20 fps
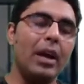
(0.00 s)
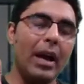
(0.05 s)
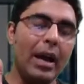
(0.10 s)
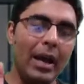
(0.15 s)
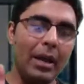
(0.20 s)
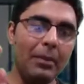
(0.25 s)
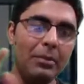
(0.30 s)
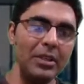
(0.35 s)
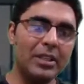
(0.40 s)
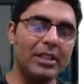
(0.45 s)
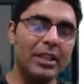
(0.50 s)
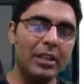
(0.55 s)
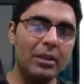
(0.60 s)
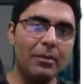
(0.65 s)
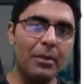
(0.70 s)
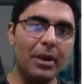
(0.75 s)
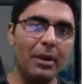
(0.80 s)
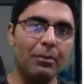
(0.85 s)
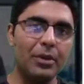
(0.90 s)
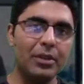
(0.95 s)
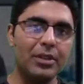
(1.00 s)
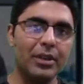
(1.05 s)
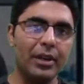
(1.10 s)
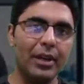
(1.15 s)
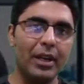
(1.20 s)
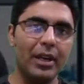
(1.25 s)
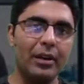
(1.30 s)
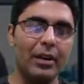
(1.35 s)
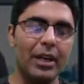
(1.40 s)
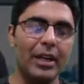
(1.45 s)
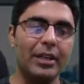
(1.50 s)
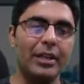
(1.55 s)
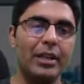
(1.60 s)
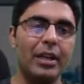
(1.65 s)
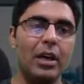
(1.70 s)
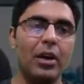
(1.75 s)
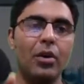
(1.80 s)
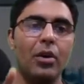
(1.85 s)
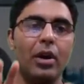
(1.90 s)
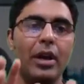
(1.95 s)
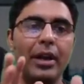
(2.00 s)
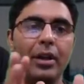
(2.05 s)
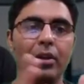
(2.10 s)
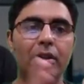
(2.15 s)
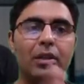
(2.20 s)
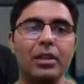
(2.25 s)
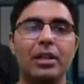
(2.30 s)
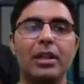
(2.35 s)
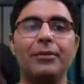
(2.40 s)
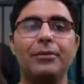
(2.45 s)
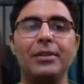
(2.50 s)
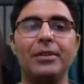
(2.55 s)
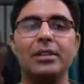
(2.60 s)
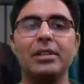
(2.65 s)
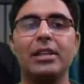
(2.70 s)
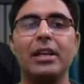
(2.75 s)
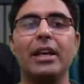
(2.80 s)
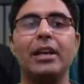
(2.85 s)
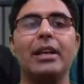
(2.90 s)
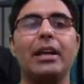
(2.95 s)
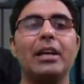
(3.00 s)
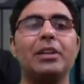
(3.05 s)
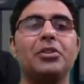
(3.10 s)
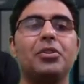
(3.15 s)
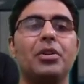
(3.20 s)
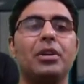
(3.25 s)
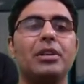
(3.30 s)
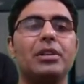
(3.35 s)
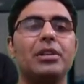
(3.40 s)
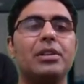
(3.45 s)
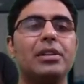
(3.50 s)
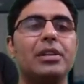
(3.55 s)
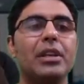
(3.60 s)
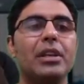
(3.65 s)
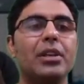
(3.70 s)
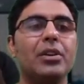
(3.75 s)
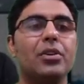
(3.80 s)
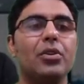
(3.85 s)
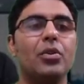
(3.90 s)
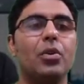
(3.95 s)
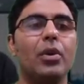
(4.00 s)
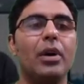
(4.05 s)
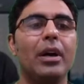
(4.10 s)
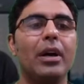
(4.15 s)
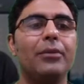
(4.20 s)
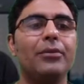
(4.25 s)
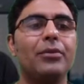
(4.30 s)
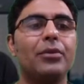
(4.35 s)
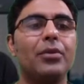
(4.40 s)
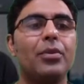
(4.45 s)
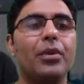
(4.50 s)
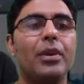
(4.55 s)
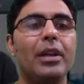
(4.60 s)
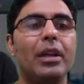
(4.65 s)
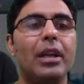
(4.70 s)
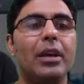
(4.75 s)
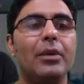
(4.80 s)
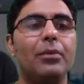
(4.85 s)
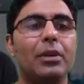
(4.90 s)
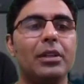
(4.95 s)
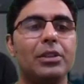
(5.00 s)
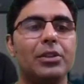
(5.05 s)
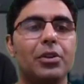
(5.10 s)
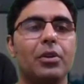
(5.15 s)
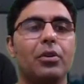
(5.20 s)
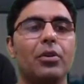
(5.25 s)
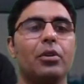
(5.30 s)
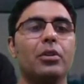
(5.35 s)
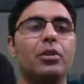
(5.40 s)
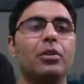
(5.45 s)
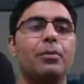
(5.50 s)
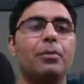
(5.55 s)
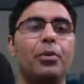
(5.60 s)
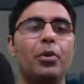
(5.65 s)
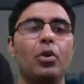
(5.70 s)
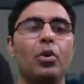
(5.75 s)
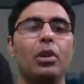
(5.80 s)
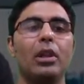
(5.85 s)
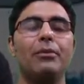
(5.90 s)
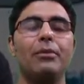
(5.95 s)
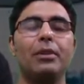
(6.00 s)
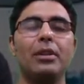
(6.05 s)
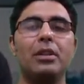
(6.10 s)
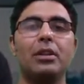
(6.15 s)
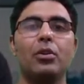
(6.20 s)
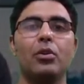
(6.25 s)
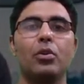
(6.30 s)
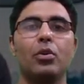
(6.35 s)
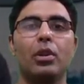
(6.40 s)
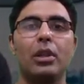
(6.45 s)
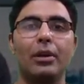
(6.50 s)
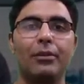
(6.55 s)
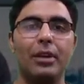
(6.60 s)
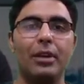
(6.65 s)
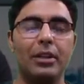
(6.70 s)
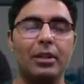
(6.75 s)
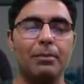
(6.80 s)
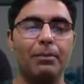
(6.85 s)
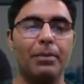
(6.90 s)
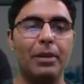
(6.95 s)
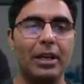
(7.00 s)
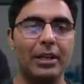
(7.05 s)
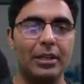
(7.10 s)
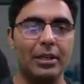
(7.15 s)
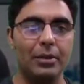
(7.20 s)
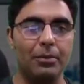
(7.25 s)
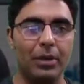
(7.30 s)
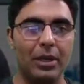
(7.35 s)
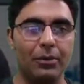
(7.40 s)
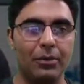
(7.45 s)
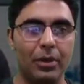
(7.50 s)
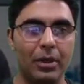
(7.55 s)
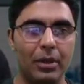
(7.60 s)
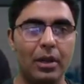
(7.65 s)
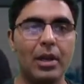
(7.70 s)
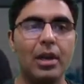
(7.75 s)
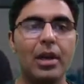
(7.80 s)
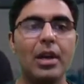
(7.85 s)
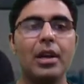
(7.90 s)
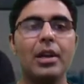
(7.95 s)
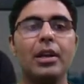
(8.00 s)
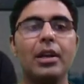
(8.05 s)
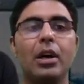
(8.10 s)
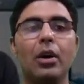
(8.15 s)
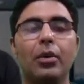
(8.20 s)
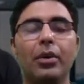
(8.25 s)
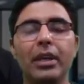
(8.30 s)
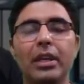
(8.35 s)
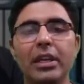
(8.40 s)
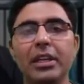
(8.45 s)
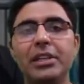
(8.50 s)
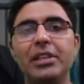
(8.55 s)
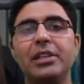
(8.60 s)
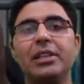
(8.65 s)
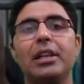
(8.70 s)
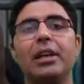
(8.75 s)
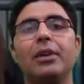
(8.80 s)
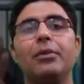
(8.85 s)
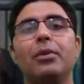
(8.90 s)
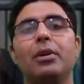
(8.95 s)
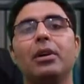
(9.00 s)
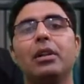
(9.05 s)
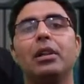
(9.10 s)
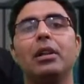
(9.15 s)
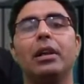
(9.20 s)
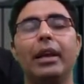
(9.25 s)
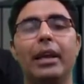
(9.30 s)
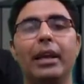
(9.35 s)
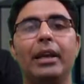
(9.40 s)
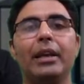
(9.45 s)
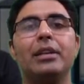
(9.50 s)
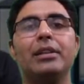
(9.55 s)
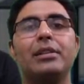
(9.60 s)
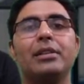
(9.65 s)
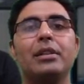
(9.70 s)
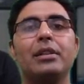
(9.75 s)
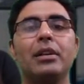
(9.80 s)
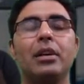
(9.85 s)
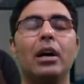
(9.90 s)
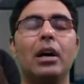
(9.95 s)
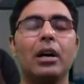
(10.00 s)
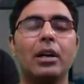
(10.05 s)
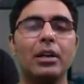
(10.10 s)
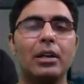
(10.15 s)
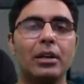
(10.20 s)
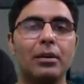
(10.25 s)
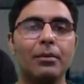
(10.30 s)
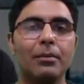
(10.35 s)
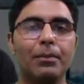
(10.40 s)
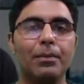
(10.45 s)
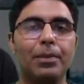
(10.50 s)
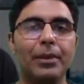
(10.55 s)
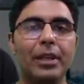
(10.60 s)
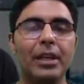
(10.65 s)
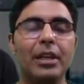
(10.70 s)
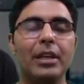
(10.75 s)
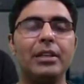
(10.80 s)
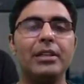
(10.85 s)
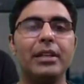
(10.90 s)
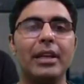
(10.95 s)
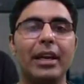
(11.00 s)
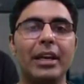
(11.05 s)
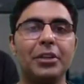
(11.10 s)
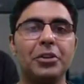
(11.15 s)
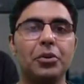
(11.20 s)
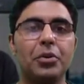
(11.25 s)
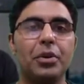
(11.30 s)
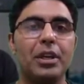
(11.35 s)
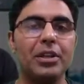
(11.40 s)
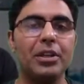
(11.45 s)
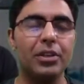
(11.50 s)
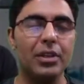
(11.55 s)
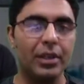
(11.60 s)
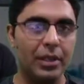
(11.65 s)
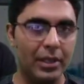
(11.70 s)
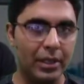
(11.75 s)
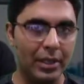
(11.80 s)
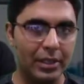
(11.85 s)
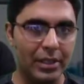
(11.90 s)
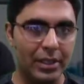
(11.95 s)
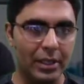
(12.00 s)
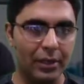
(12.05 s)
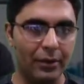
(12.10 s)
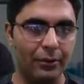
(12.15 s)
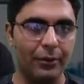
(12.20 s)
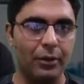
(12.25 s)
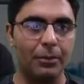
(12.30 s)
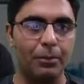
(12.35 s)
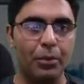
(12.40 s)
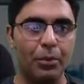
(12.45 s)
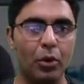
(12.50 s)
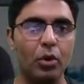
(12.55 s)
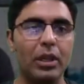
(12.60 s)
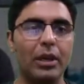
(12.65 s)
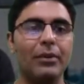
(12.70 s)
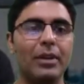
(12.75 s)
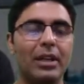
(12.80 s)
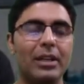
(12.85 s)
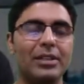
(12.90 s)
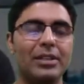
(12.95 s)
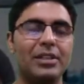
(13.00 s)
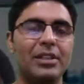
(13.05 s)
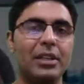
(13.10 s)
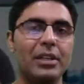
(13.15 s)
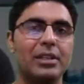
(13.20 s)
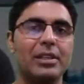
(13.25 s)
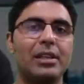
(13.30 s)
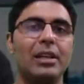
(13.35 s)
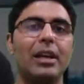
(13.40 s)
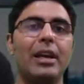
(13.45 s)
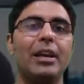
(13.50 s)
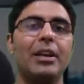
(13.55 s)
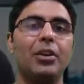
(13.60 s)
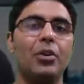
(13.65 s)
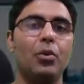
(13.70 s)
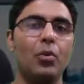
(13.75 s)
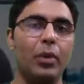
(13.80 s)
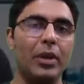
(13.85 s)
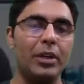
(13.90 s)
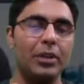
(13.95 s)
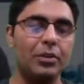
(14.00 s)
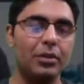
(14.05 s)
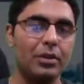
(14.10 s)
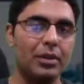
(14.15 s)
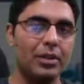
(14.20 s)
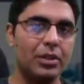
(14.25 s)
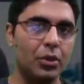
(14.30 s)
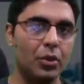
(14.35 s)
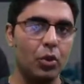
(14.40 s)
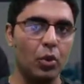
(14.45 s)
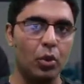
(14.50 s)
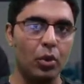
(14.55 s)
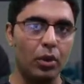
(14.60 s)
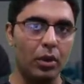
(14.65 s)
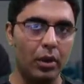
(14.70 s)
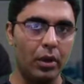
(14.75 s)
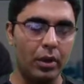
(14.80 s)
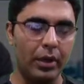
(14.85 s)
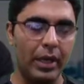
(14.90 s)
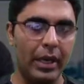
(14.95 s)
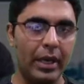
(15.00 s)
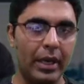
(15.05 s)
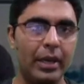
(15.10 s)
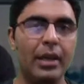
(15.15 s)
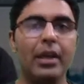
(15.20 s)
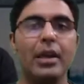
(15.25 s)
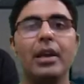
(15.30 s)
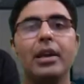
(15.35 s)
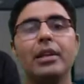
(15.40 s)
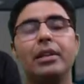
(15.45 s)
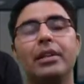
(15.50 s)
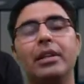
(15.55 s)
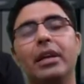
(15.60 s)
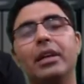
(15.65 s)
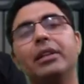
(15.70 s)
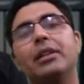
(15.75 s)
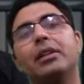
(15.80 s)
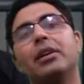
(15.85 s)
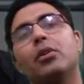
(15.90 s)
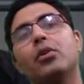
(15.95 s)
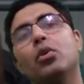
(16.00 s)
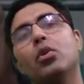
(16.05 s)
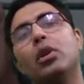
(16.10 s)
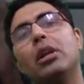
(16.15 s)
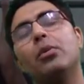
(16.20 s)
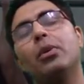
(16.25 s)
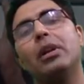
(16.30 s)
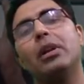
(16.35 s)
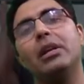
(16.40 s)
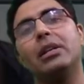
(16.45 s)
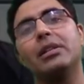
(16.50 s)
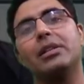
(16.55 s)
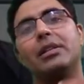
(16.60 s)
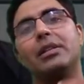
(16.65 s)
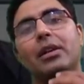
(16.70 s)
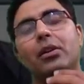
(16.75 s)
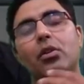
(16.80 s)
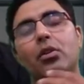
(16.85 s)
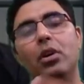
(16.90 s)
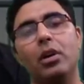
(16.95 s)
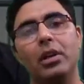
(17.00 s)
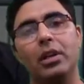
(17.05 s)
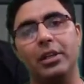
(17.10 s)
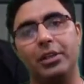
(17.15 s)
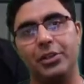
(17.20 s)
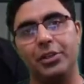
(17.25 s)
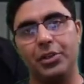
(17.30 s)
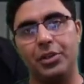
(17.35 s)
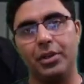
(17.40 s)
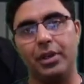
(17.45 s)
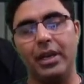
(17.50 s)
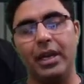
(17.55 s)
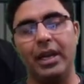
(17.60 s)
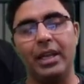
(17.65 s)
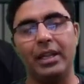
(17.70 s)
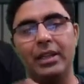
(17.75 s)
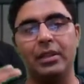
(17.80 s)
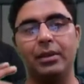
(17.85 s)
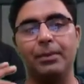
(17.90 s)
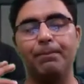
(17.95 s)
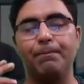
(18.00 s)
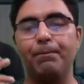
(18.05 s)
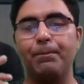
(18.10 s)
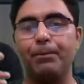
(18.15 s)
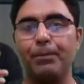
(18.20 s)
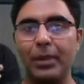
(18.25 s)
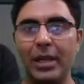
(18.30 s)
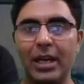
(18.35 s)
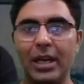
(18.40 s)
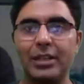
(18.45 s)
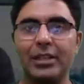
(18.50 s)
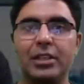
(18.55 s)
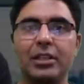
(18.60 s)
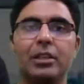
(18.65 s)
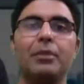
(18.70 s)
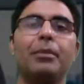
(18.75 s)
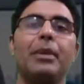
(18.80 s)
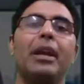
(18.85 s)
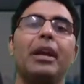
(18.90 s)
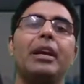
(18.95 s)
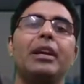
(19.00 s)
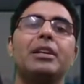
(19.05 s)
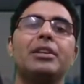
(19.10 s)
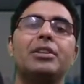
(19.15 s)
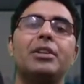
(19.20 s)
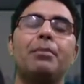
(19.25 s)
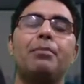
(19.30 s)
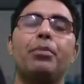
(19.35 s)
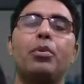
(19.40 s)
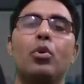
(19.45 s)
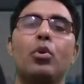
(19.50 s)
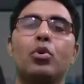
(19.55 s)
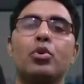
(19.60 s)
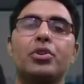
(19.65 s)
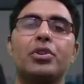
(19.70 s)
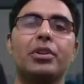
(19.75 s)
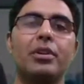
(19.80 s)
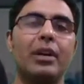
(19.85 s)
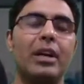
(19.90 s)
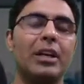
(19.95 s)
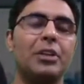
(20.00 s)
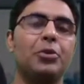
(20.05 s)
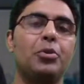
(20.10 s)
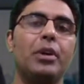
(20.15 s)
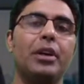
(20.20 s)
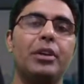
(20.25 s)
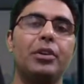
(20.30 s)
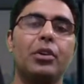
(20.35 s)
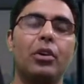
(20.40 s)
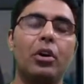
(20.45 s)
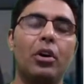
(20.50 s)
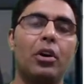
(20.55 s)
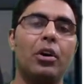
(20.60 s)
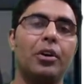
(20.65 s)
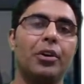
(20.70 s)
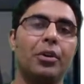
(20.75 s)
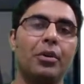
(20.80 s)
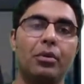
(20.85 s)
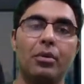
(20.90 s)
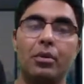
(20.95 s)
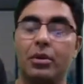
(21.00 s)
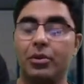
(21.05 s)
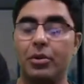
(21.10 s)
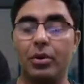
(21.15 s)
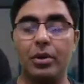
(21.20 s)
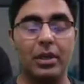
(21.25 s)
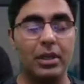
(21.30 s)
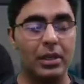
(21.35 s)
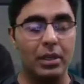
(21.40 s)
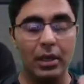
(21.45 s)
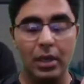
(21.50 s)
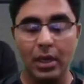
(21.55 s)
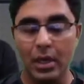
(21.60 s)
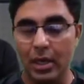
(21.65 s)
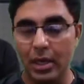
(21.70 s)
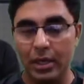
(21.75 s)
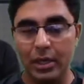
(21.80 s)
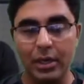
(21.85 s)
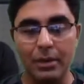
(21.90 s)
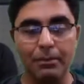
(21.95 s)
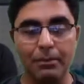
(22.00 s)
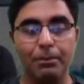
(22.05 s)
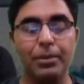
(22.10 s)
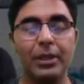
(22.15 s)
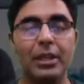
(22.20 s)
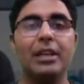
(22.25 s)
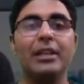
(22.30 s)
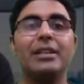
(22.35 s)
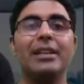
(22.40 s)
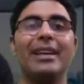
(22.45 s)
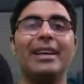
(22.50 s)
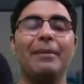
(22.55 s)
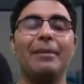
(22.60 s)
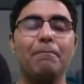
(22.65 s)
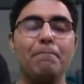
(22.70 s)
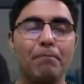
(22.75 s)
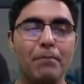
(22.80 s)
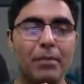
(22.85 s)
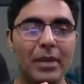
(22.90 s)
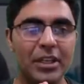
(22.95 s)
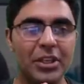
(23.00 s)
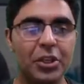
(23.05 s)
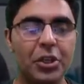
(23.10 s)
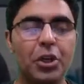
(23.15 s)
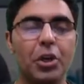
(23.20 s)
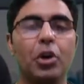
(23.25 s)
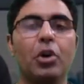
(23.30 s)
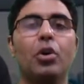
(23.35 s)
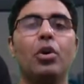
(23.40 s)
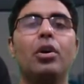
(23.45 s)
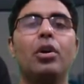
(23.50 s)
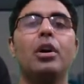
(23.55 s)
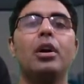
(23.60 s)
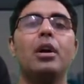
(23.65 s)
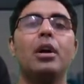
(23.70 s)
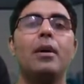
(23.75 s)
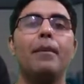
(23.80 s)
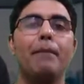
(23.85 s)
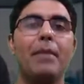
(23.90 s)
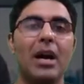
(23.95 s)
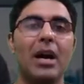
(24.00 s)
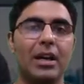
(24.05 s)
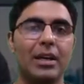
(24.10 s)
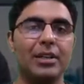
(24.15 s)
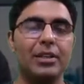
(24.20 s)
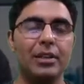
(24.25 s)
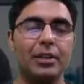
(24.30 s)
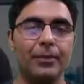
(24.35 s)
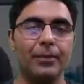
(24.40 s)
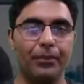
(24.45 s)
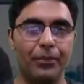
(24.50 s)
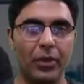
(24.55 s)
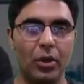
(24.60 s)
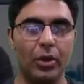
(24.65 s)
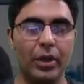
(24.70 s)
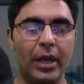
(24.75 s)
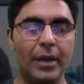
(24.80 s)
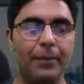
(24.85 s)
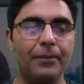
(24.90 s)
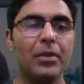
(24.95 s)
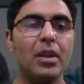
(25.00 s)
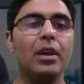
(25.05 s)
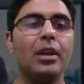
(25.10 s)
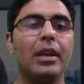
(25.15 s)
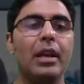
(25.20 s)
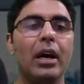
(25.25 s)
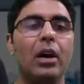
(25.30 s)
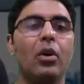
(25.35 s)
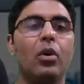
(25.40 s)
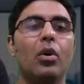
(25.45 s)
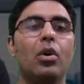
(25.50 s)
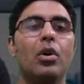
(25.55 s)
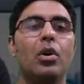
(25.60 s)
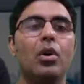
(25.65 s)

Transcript: I'm inside the members area right now and on the left hand side as you can see you have three levels you know the pro level the gold level and the platinum level now each level is a complete education in itself the pro level is just like you went to the school okay then the gold level is the college and the platinum is the postgraduate or you know you're a complete mature marketer okay now